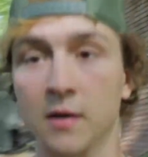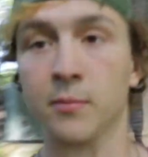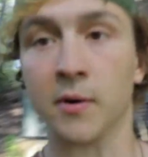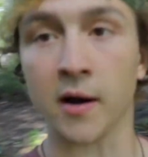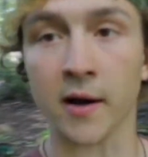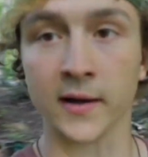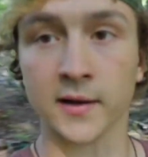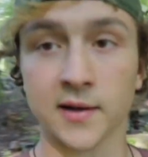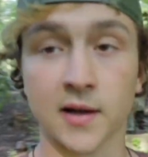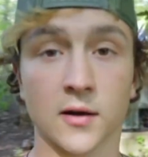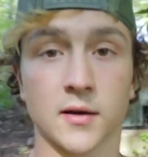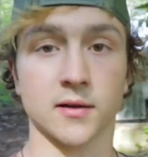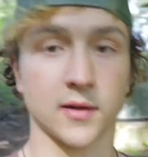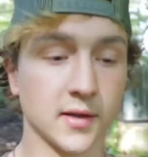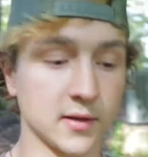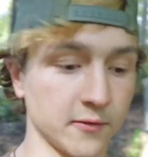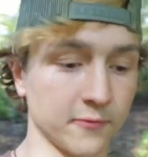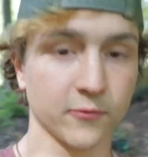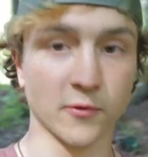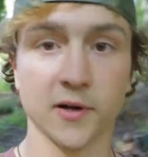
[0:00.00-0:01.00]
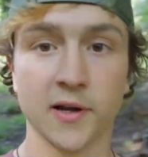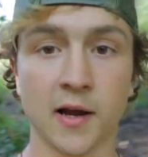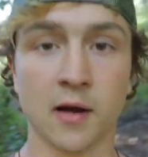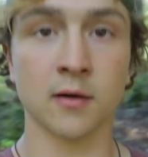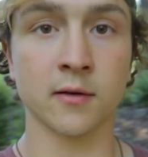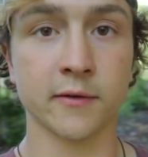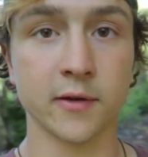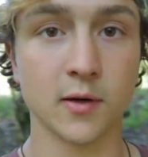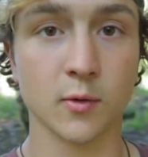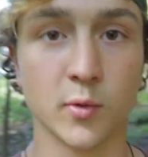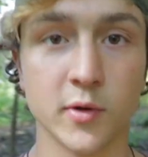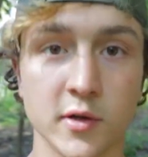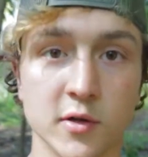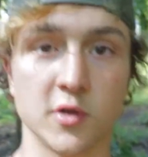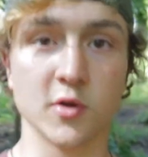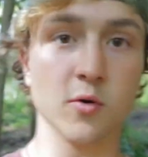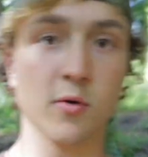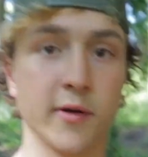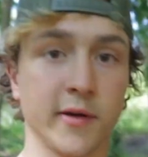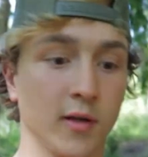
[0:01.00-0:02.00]
bye. Now get the freak out of here. What are you
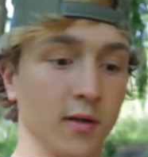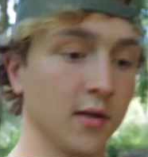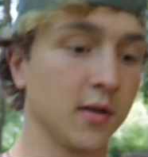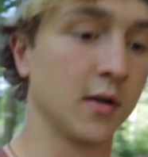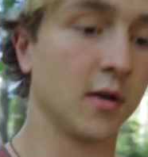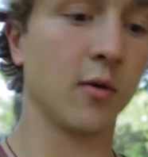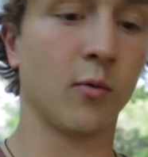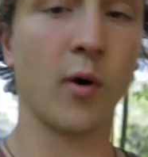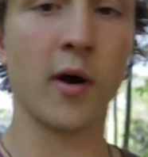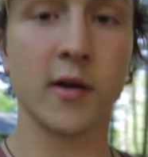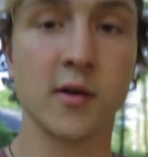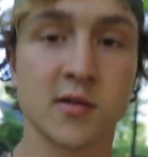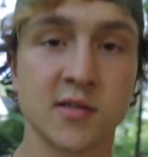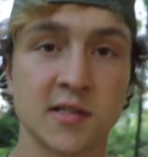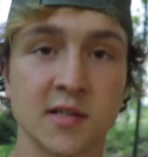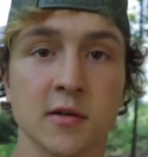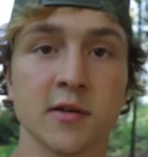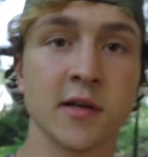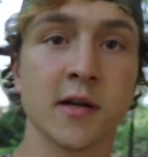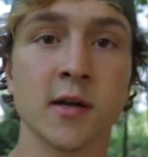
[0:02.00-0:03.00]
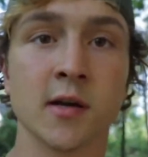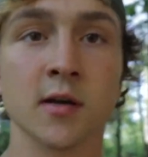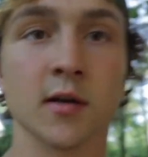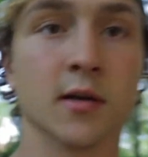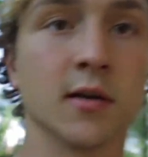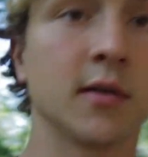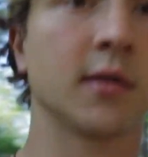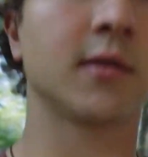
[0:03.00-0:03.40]
doing? Why are you still here?